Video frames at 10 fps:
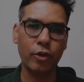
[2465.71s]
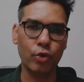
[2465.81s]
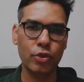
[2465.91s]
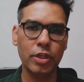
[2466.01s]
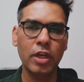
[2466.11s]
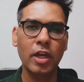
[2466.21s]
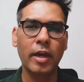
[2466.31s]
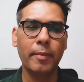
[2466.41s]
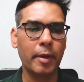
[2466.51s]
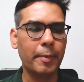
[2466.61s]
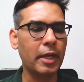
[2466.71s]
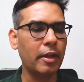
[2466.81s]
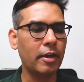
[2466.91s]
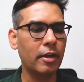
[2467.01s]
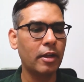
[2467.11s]
it goes. I
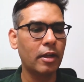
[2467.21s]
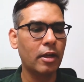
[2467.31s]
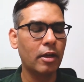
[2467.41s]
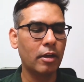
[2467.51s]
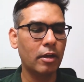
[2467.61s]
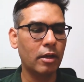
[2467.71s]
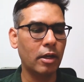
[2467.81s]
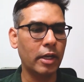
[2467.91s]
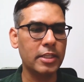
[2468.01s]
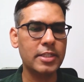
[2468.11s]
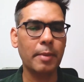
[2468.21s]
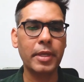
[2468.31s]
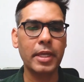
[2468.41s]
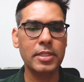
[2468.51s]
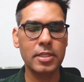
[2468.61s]
mean, in some
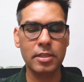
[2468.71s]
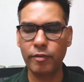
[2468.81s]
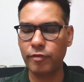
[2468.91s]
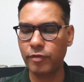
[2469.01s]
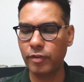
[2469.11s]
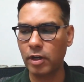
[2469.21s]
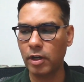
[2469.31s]
cases, if